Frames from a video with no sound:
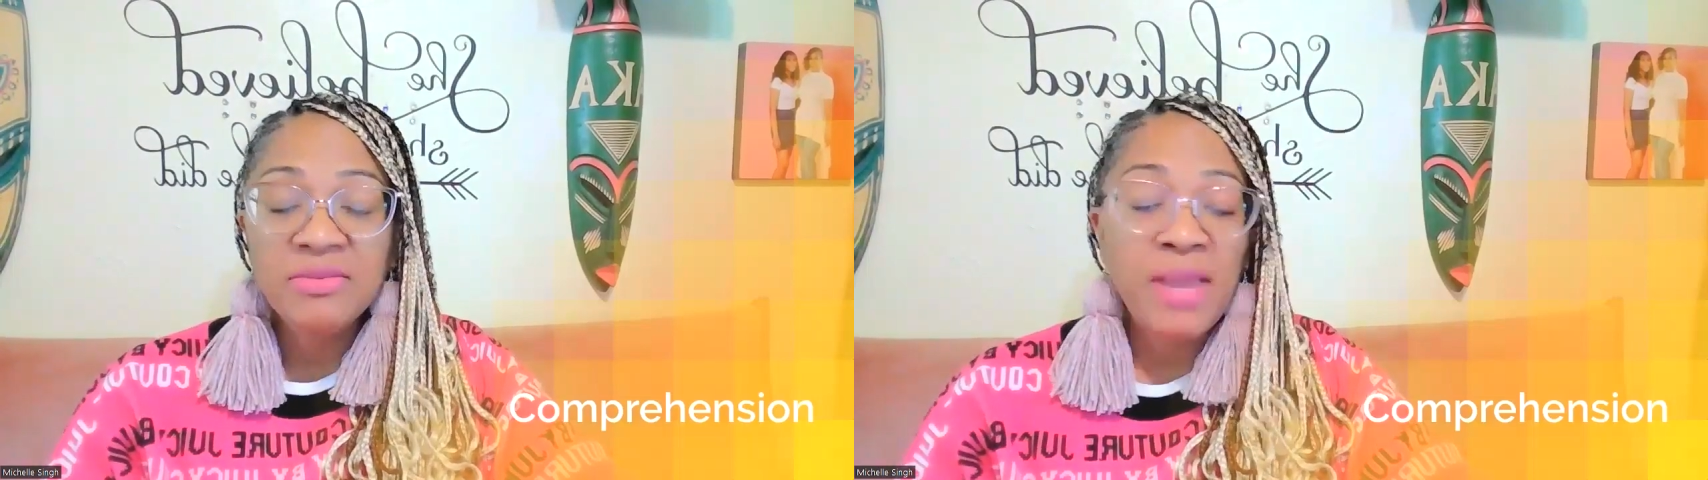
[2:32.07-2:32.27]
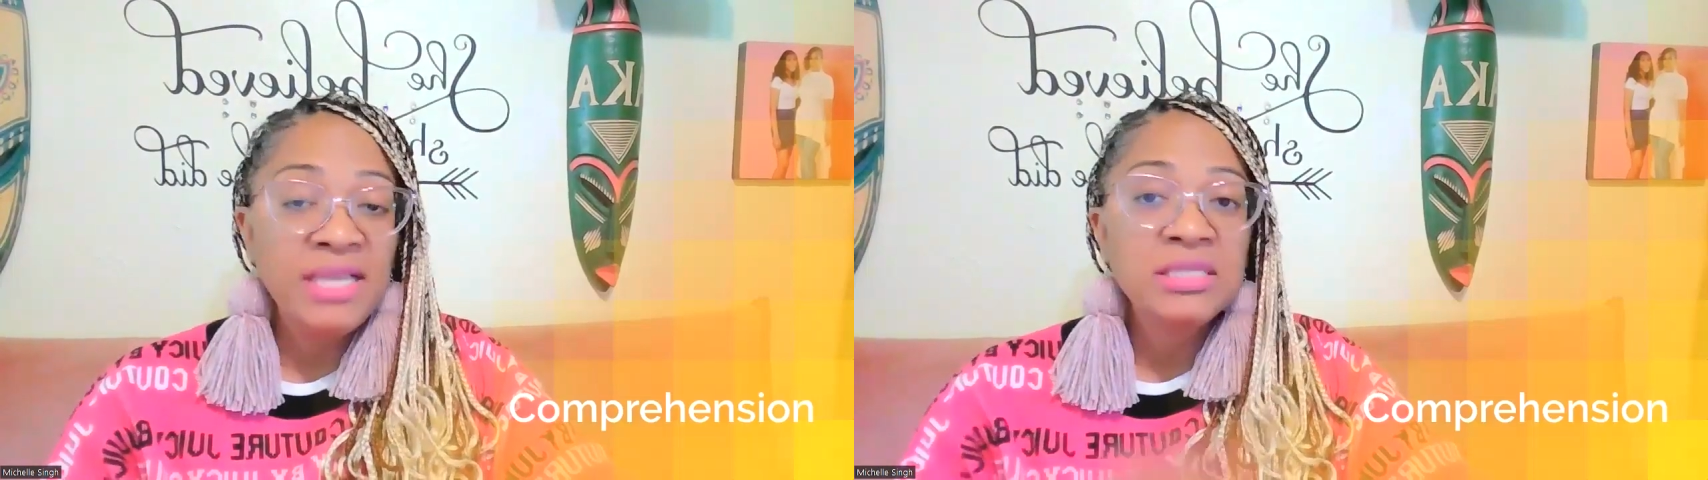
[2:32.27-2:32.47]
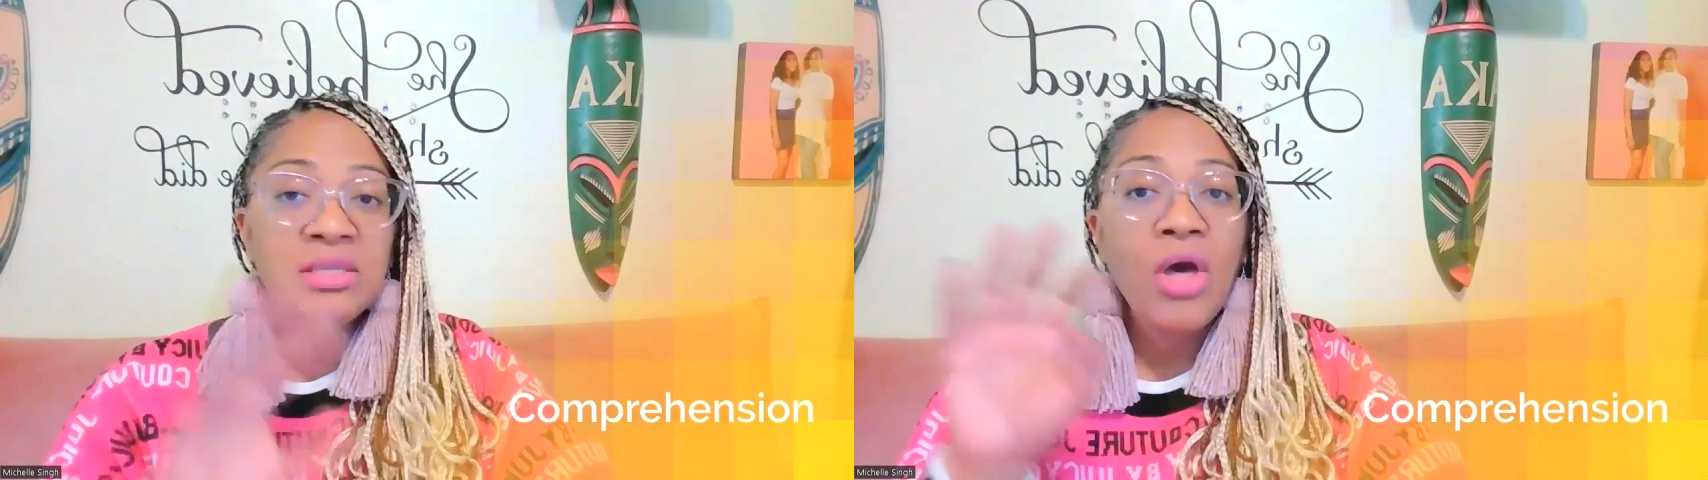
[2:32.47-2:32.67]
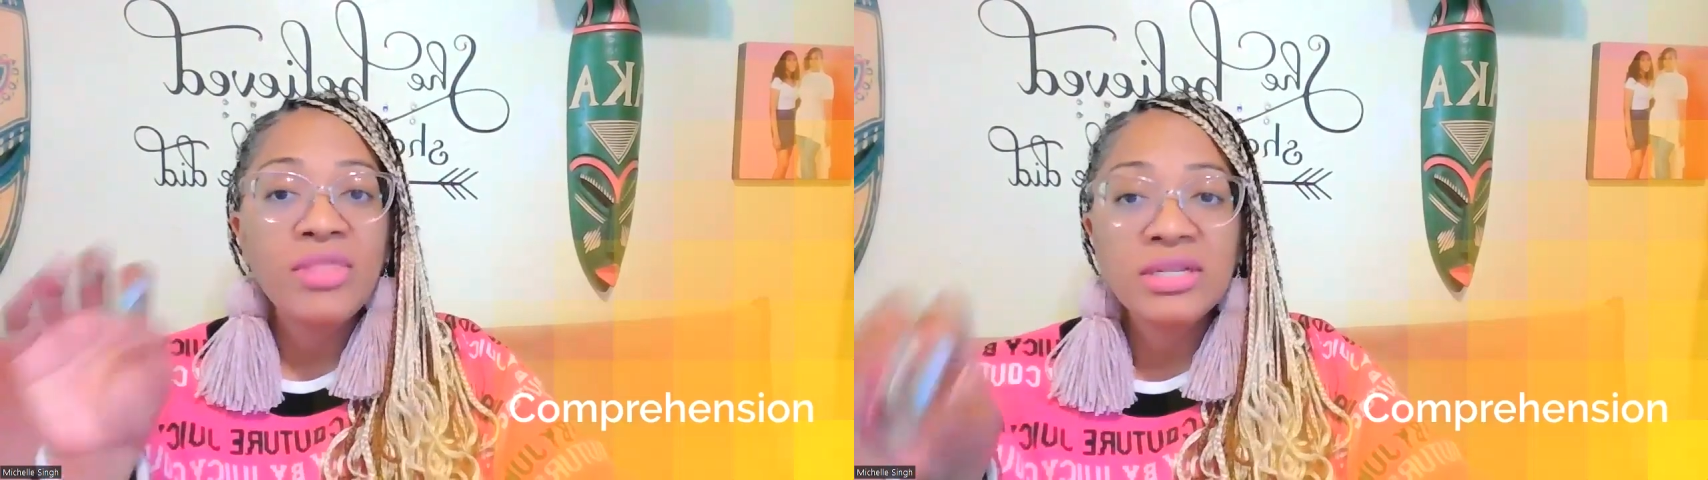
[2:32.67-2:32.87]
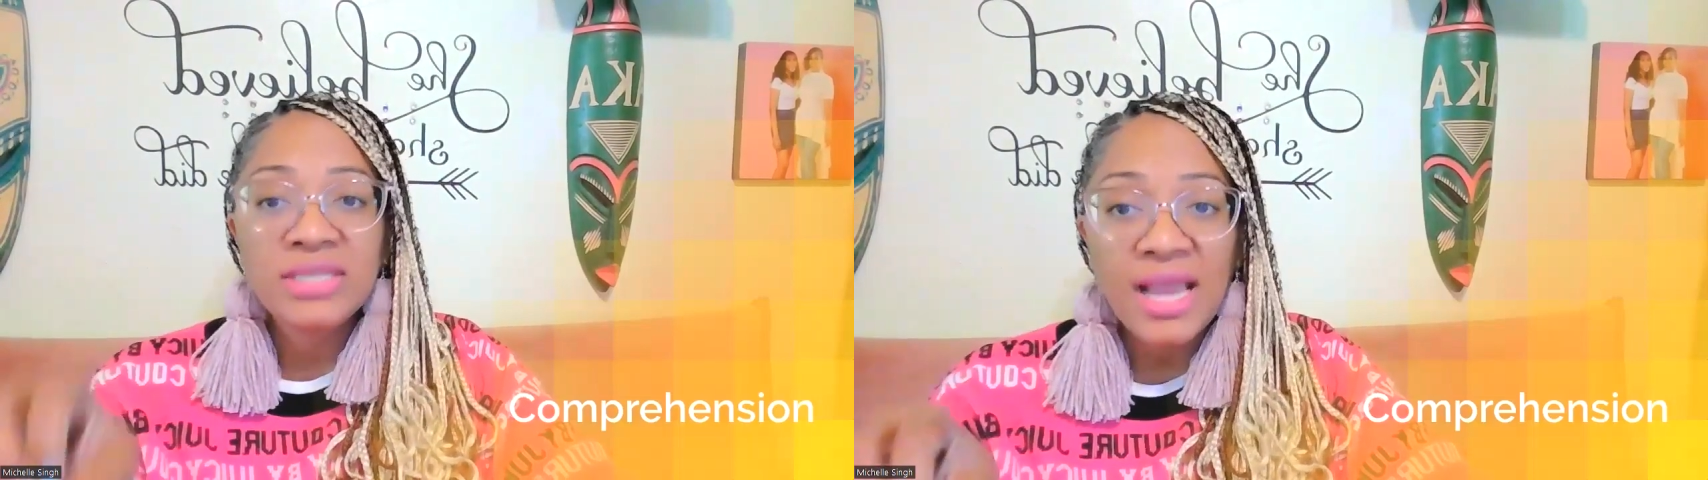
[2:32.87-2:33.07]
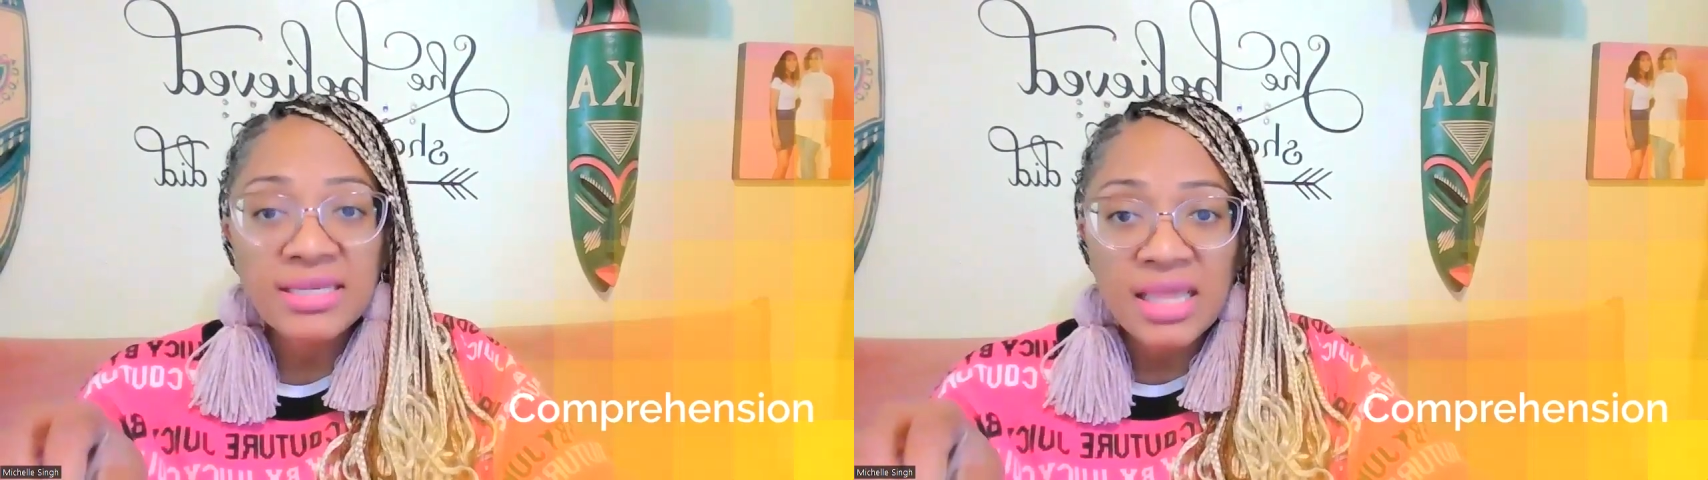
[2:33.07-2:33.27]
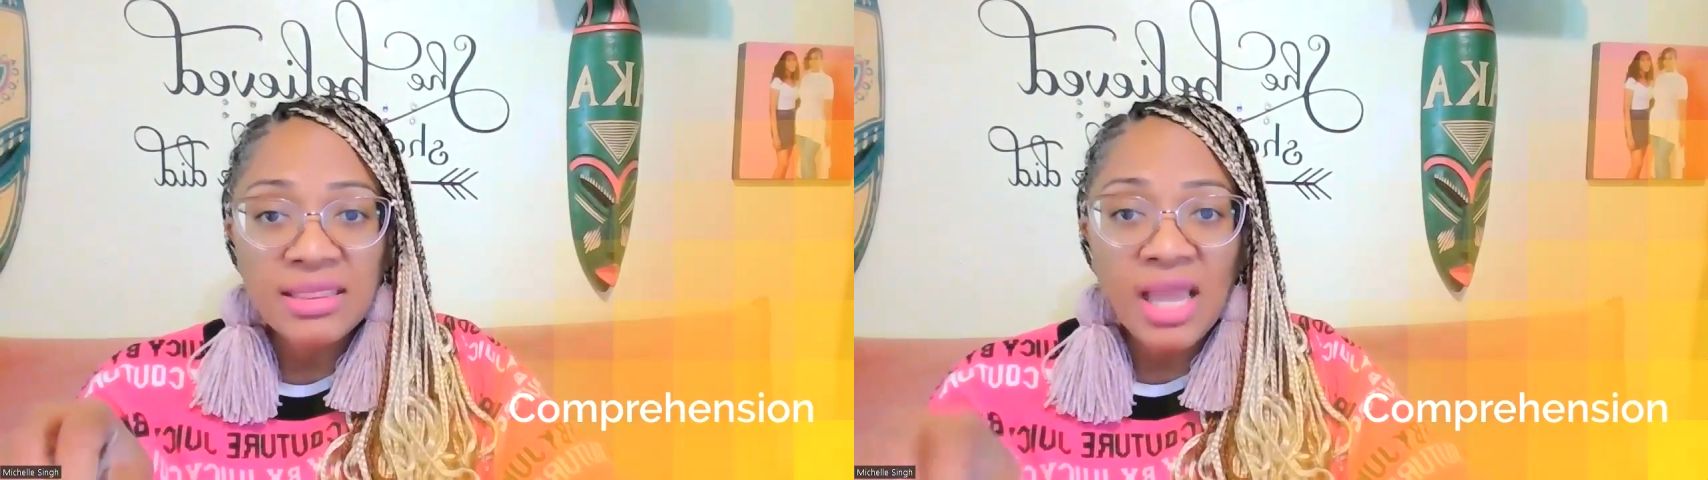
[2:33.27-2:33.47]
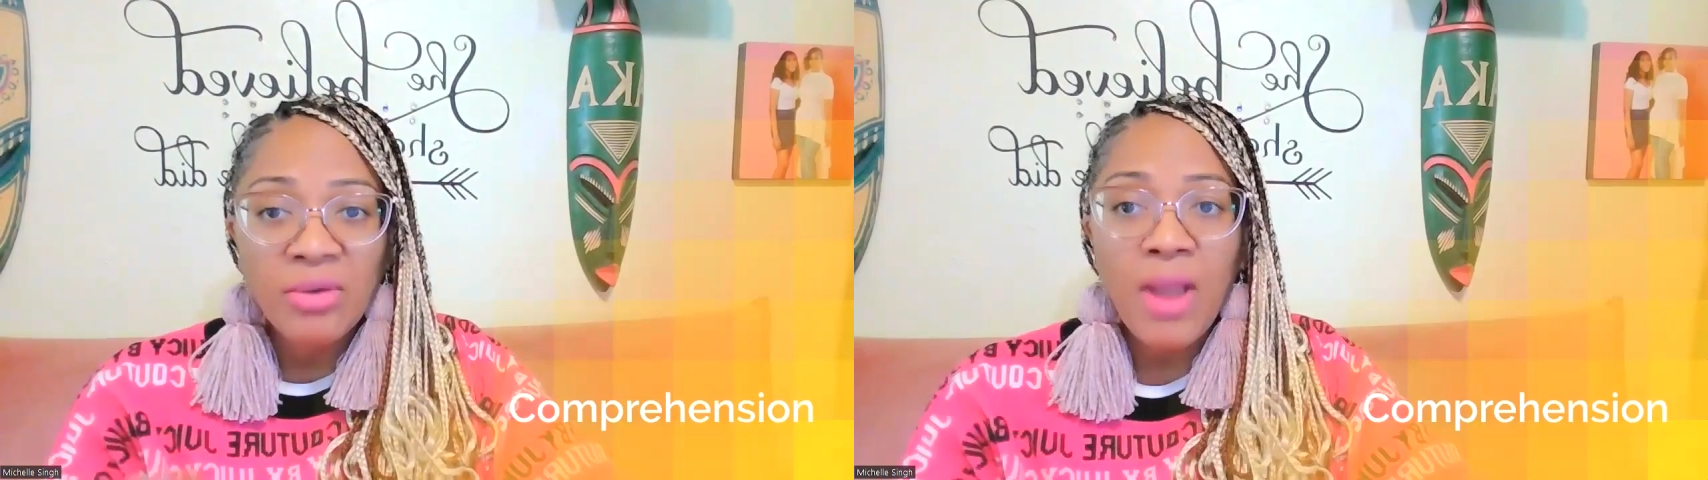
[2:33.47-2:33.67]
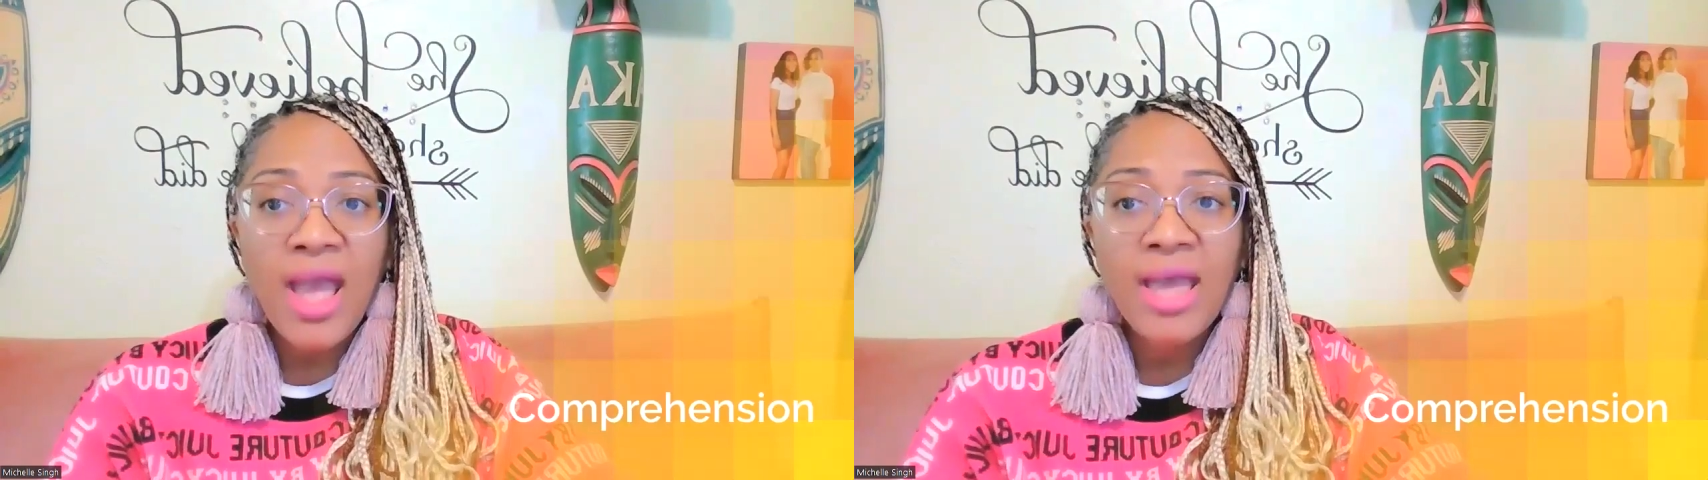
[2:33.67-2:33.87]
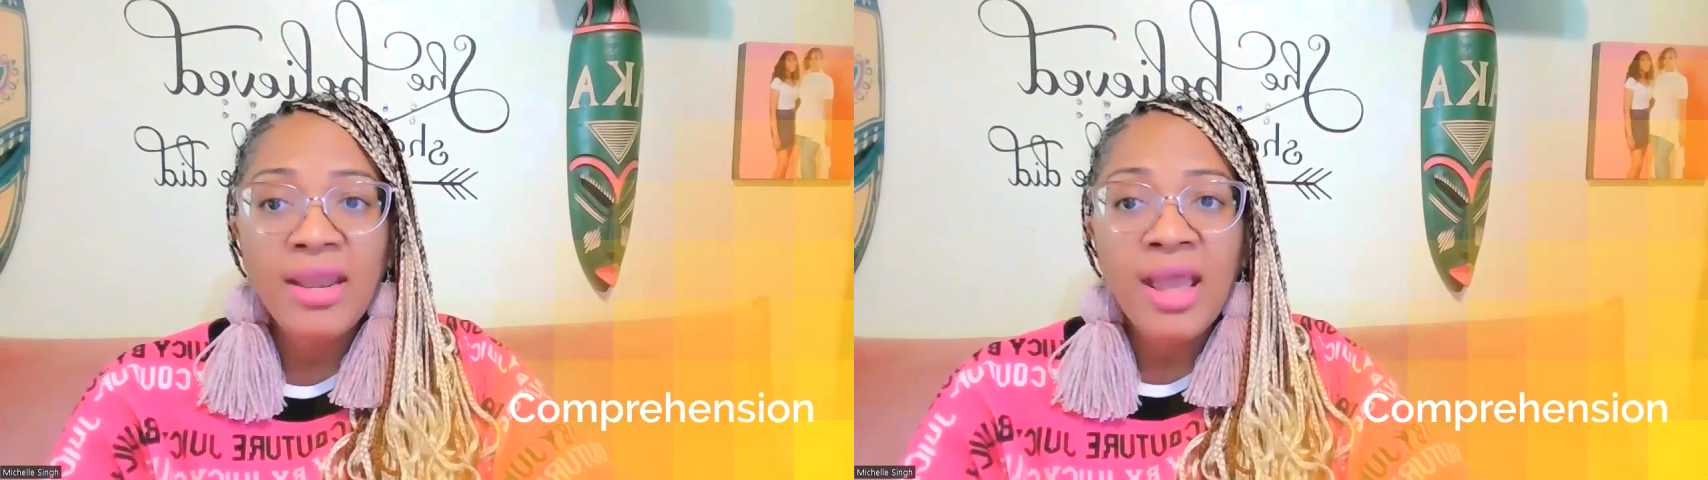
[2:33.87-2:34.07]
based on the text that they
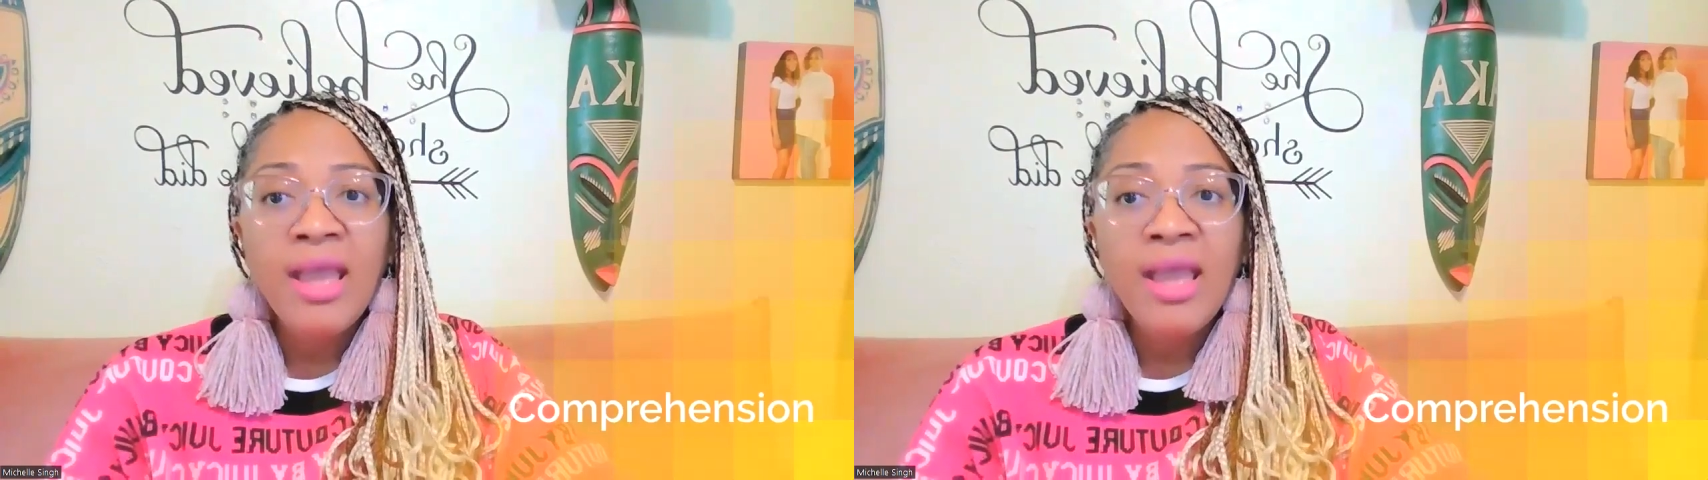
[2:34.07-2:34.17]
read.